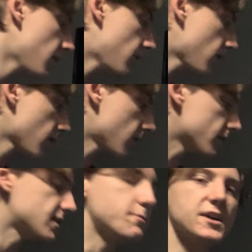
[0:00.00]
are
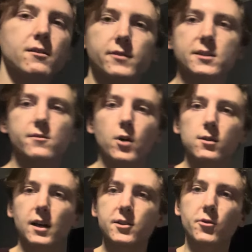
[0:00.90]
the benefits of
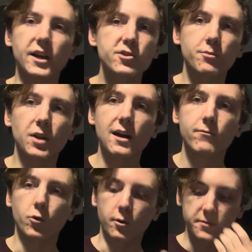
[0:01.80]
online donation
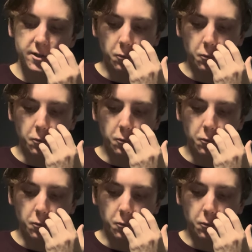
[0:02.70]
platforms?